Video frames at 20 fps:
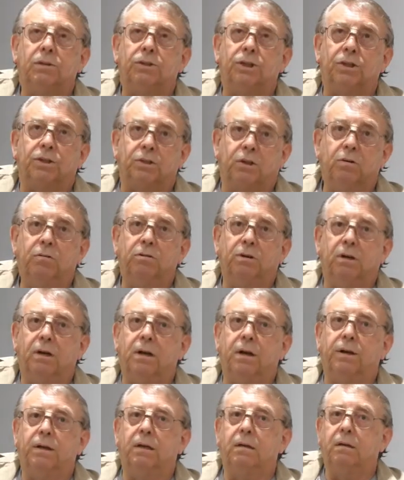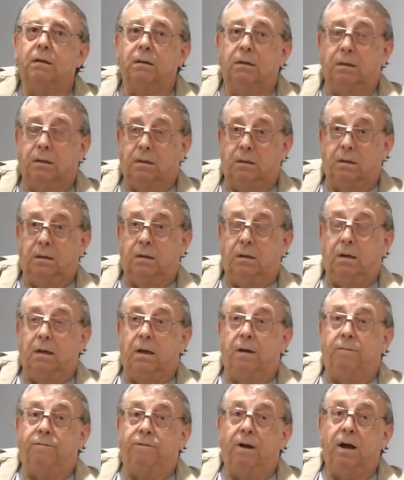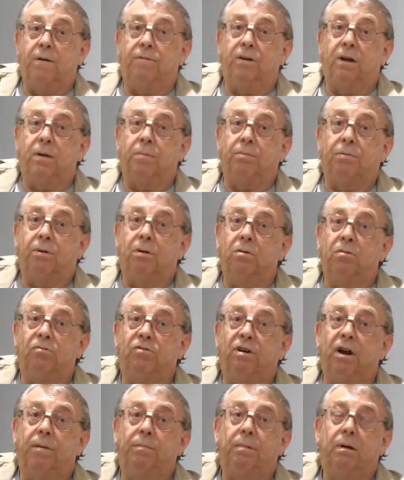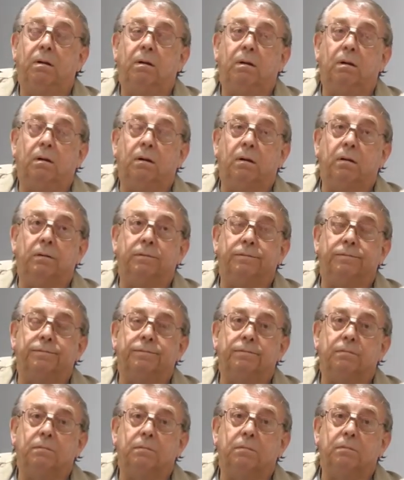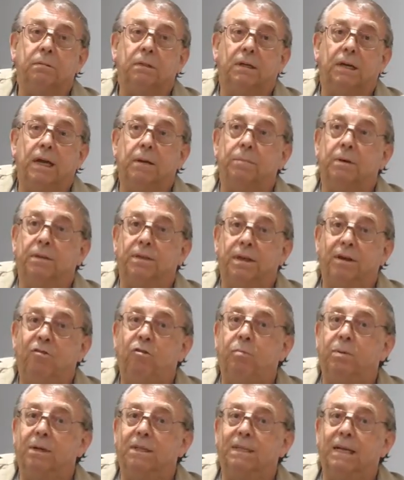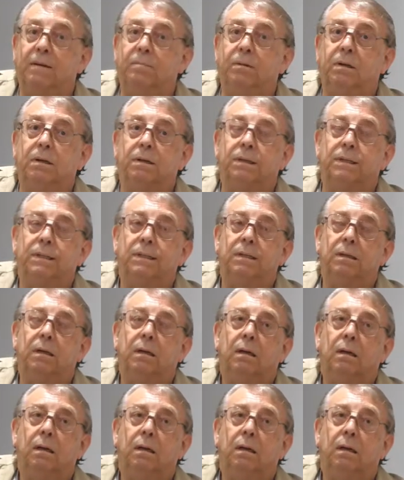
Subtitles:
She's currently on a 5-year program of chemotherapy tablets.